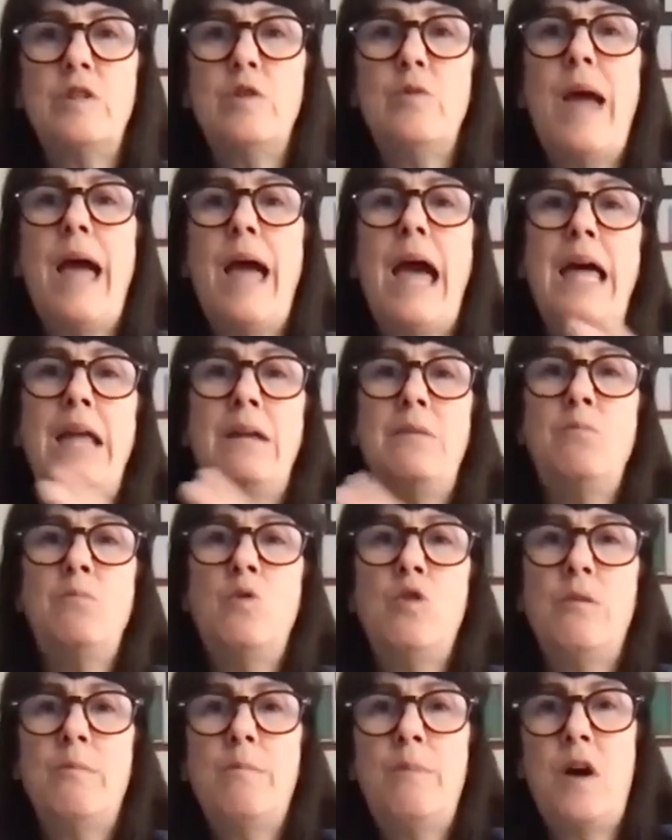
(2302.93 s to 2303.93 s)
You add
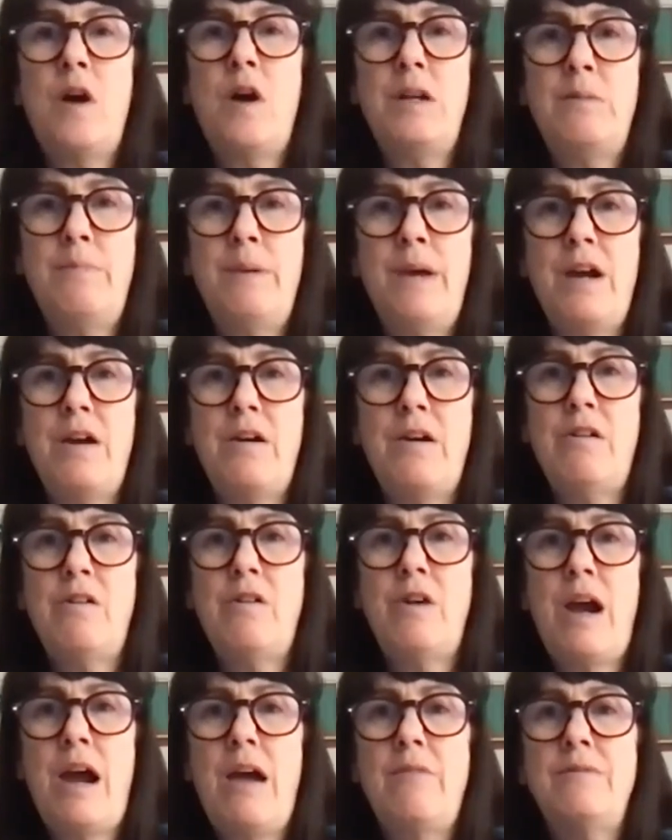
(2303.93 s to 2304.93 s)
more body
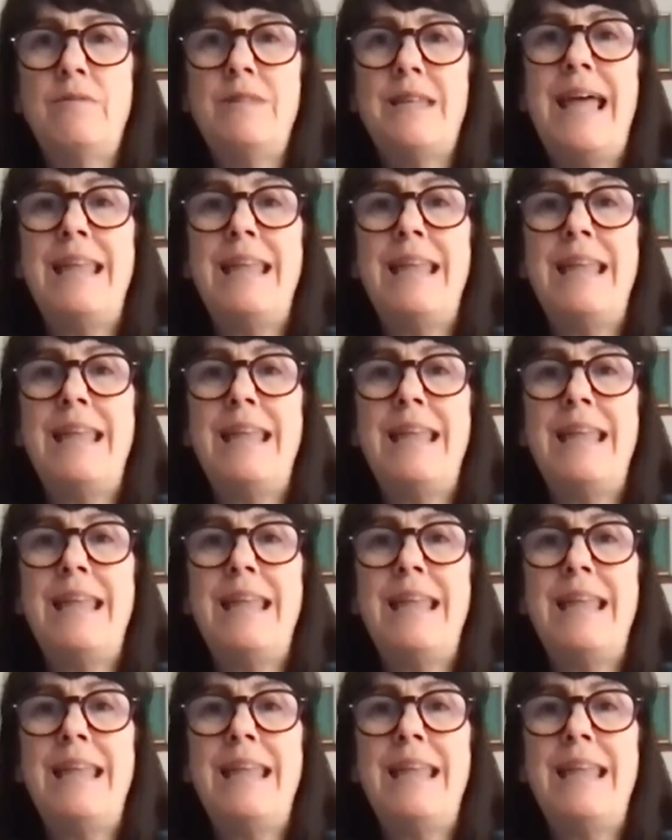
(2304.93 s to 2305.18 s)
paragraphs,